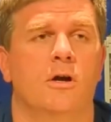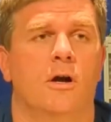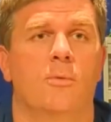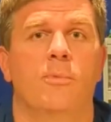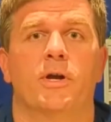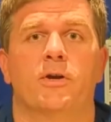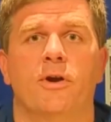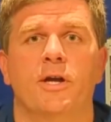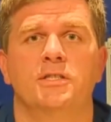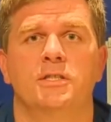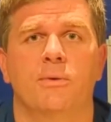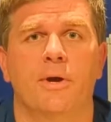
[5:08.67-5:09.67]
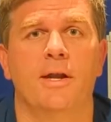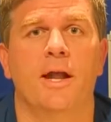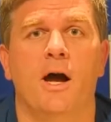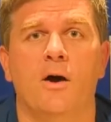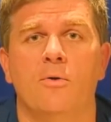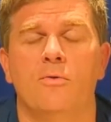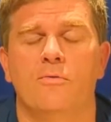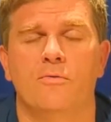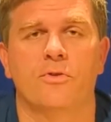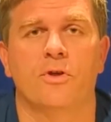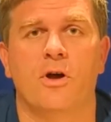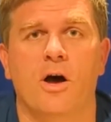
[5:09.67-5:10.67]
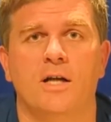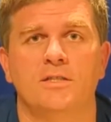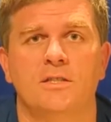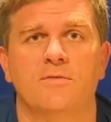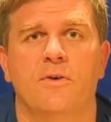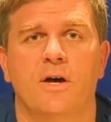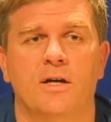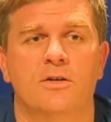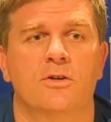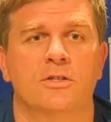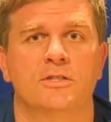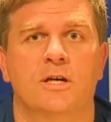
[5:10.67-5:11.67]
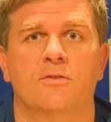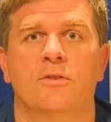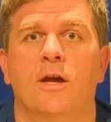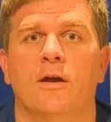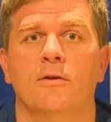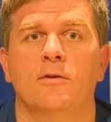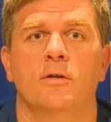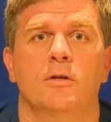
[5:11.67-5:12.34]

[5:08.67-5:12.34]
a bit crazy right now for the cost of goods out there.